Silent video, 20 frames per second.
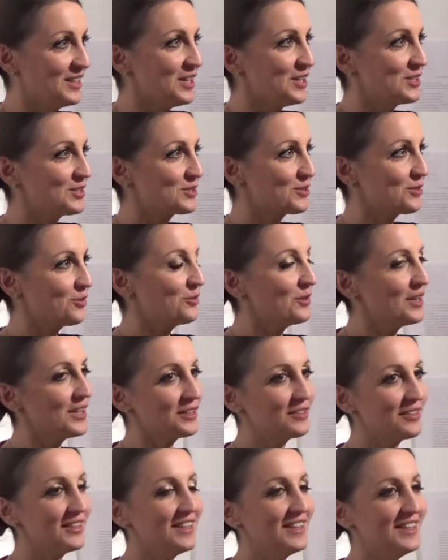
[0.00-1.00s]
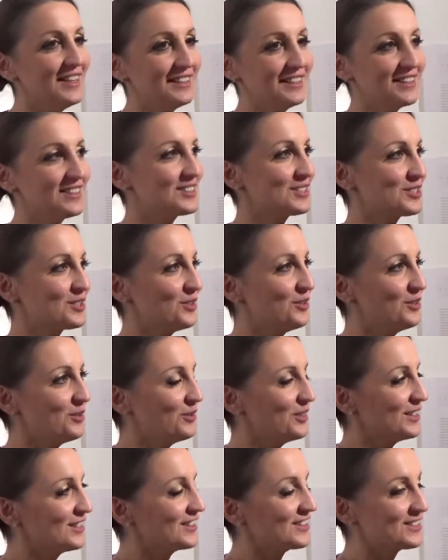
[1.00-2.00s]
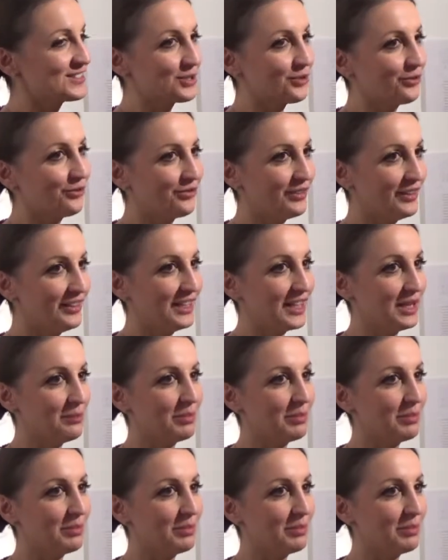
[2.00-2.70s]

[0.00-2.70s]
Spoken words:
So it is so funny,